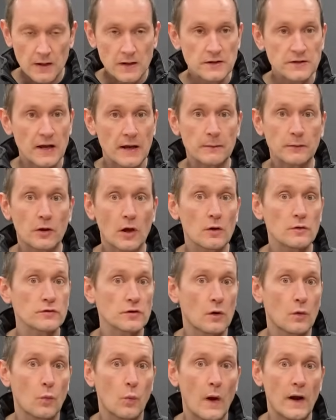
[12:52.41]
Same goes
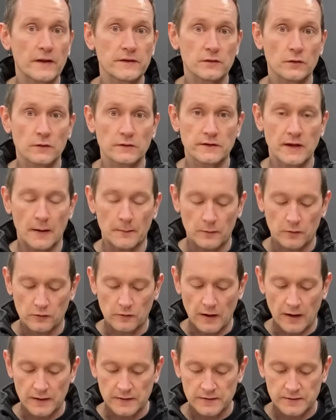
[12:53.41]
on wet or damp
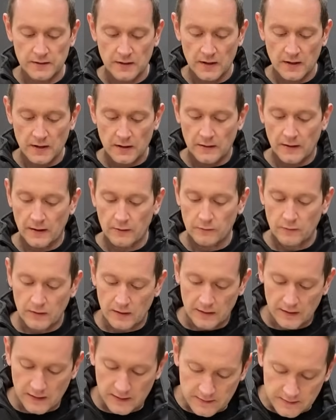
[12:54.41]
grass. That
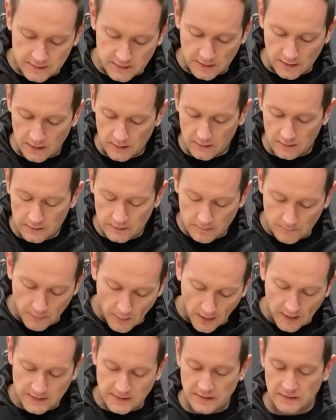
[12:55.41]
really is going to
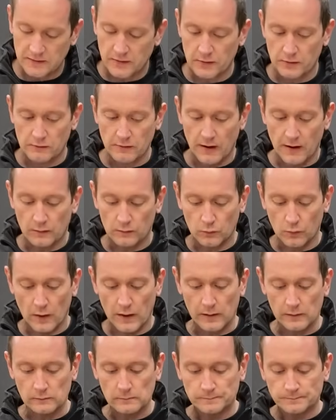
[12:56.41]
bite into the ground
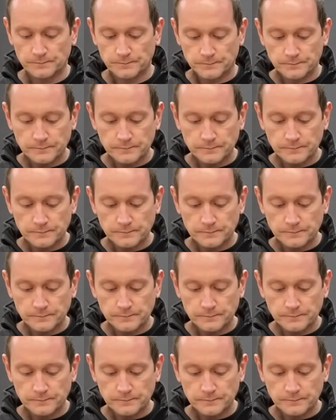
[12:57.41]
well.